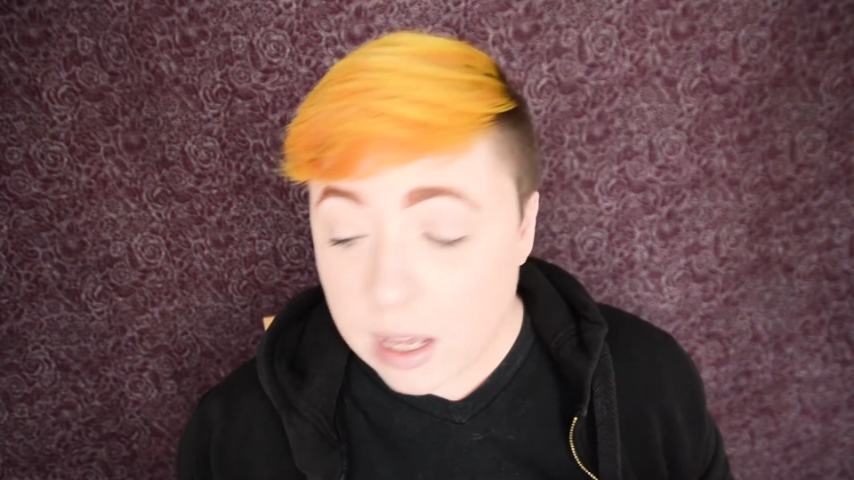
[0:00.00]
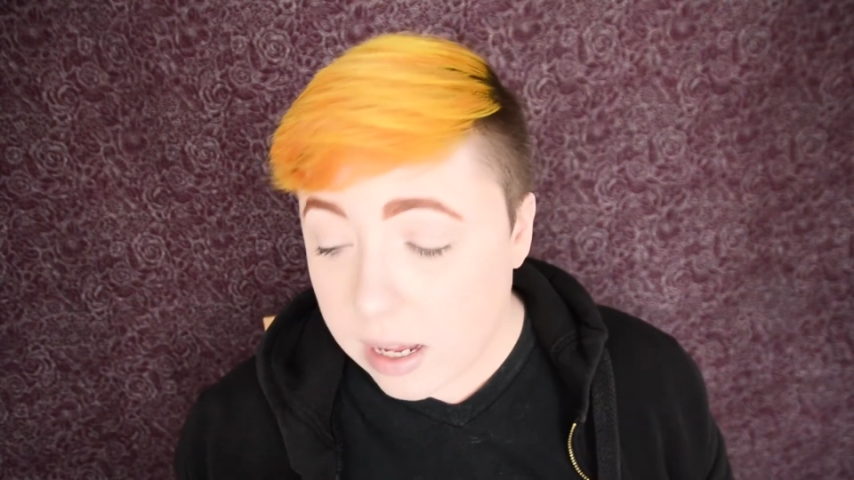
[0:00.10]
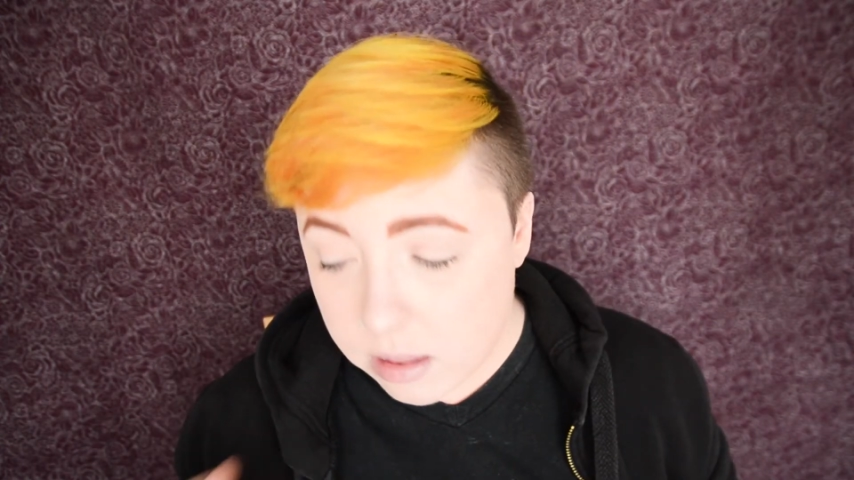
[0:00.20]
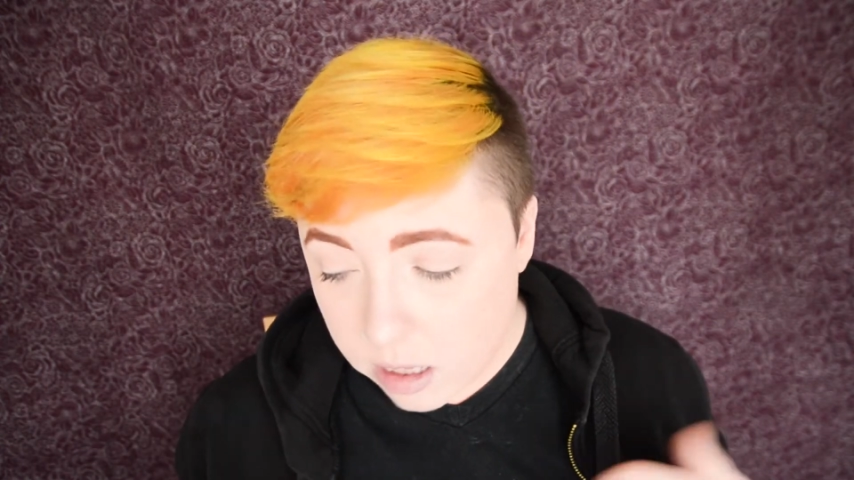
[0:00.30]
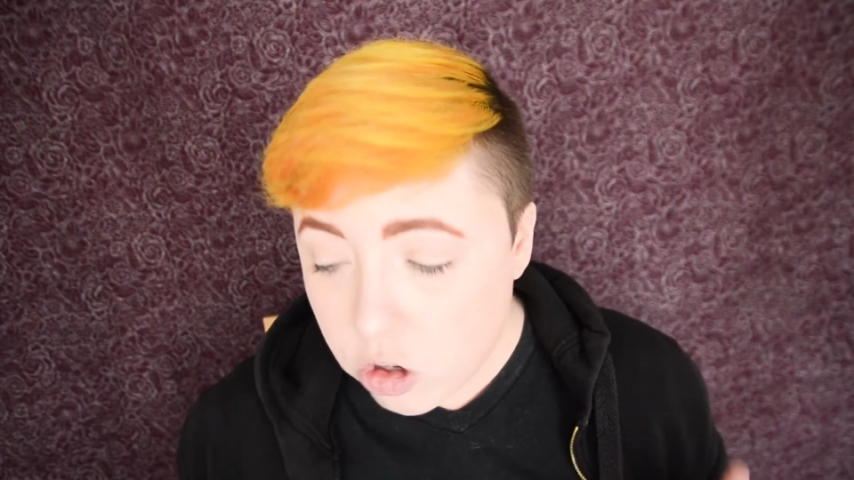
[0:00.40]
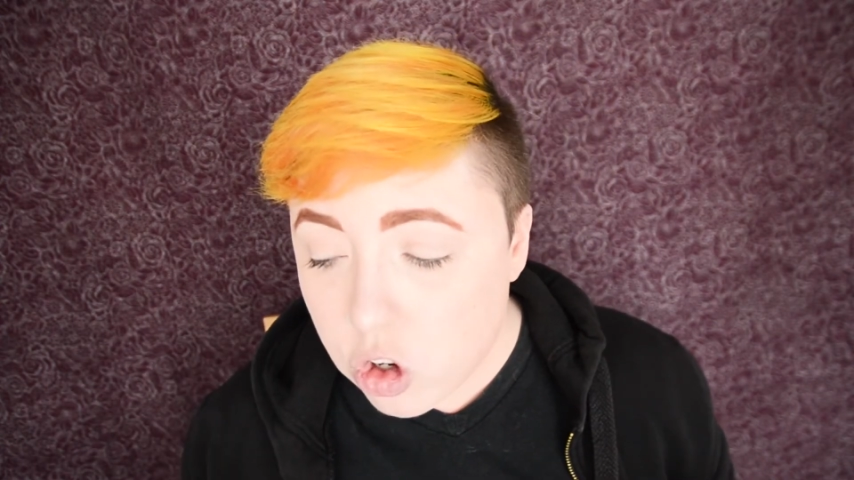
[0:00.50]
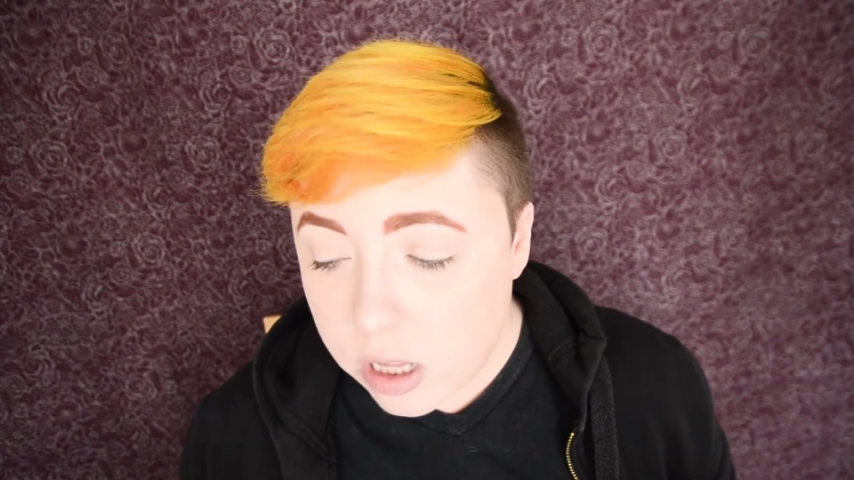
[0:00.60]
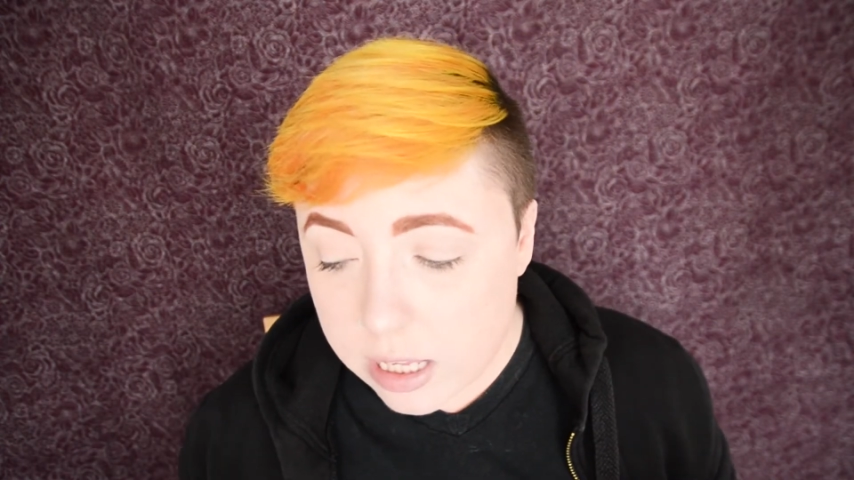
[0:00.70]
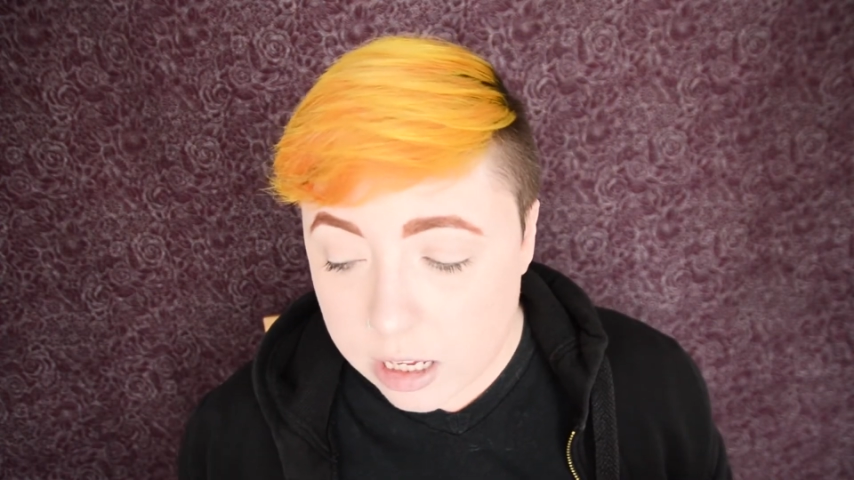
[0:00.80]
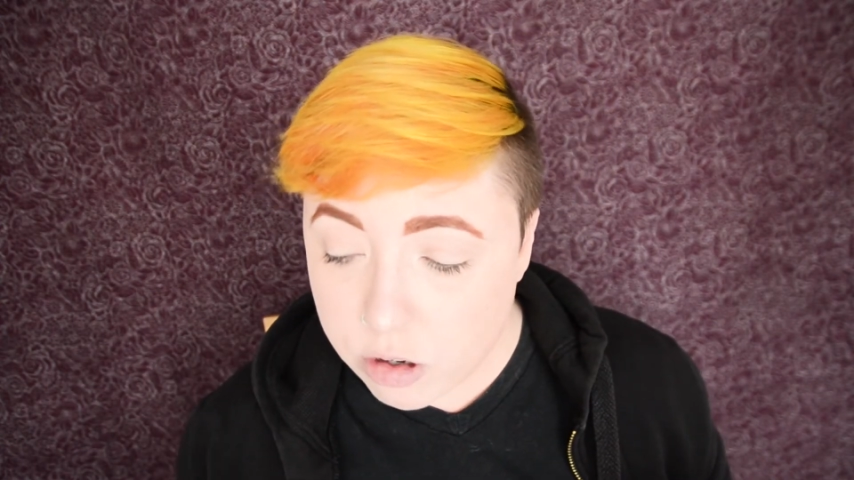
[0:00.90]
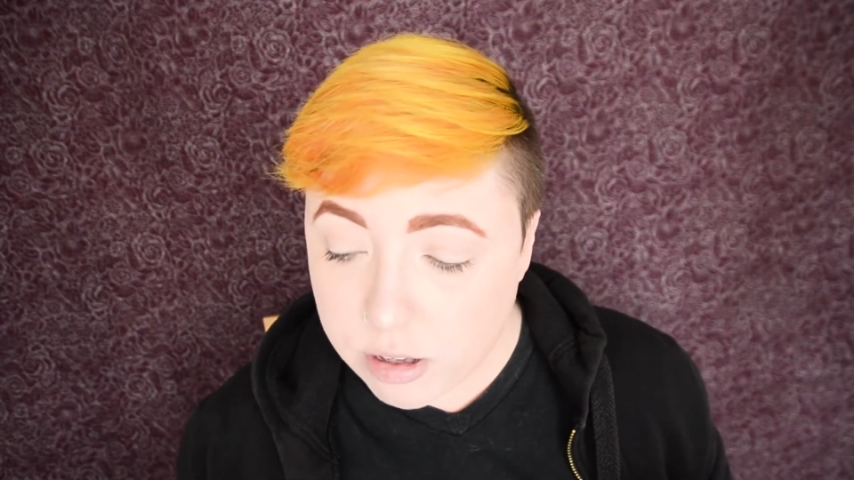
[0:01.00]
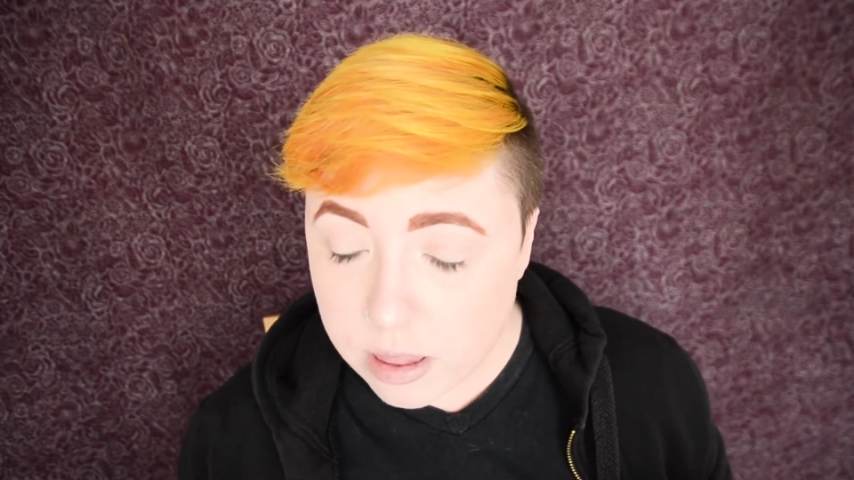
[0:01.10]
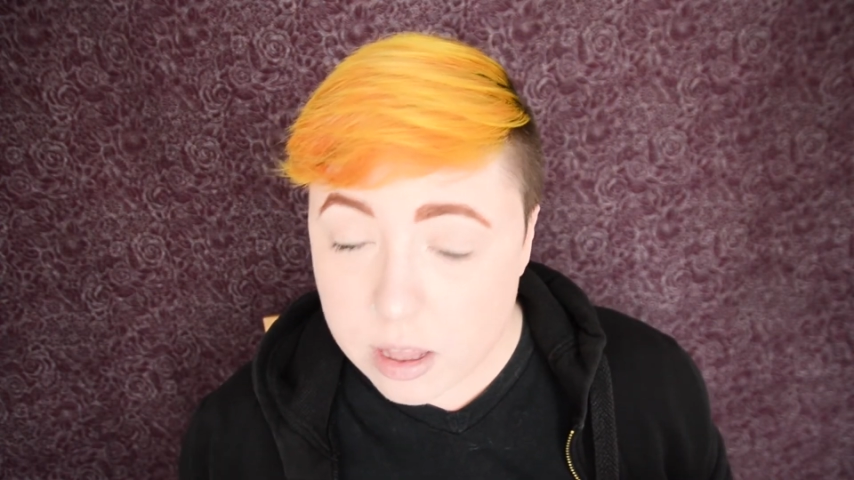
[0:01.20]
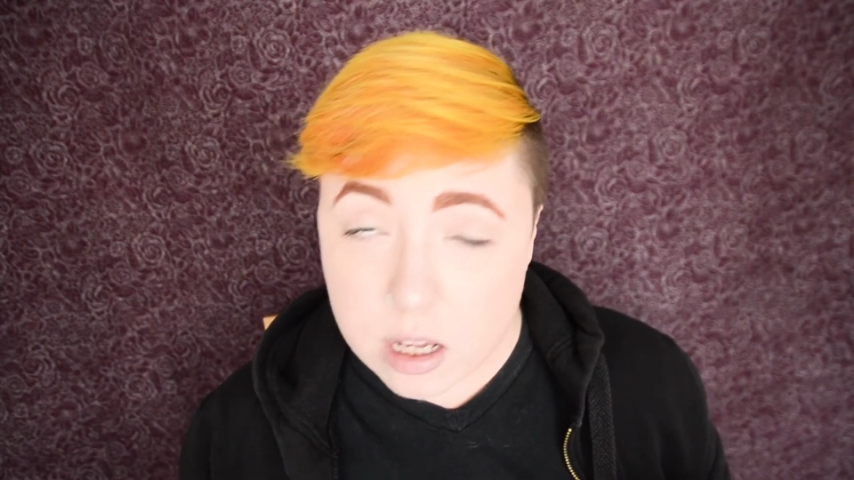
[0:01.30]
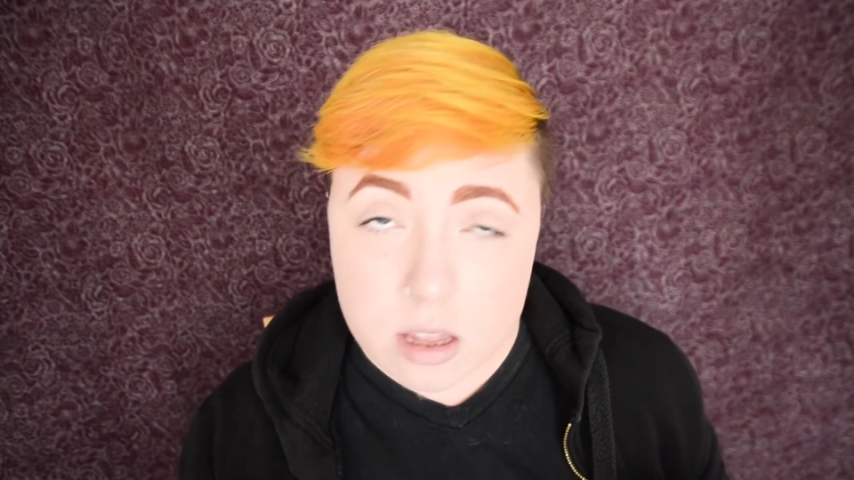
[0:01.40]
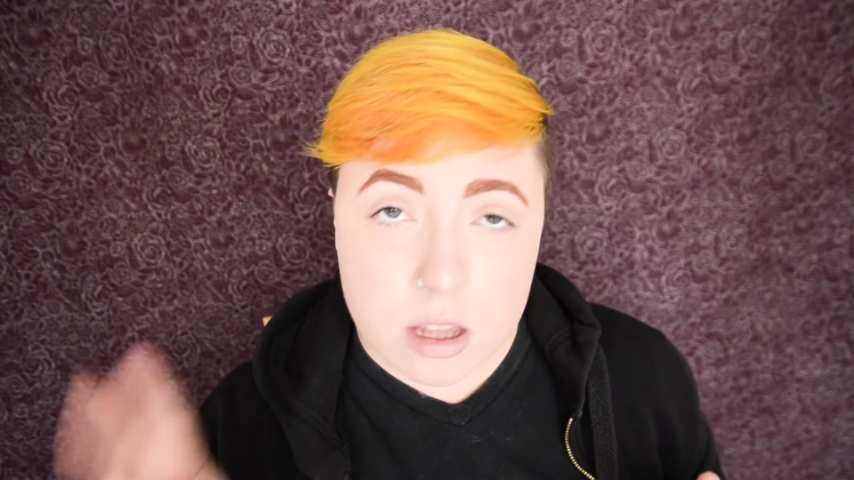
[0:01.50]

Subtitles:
Additionally, here's the thing: